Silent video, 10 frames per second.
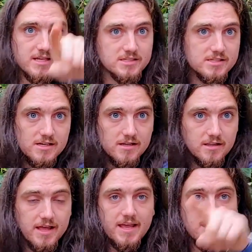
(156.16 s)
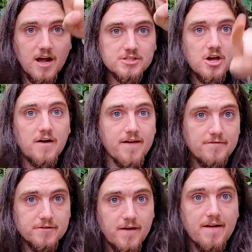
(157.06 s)
this. Like it cuts off
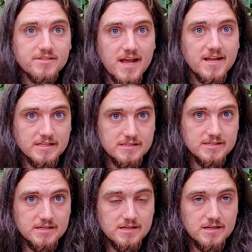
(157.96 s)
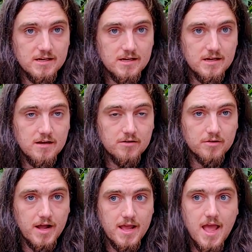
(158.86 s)
after 5 seconds,
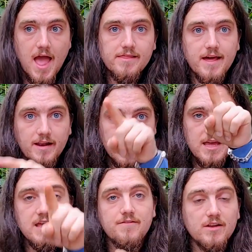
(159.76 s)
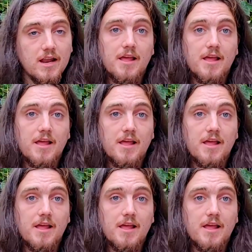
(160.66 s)
right? And then like even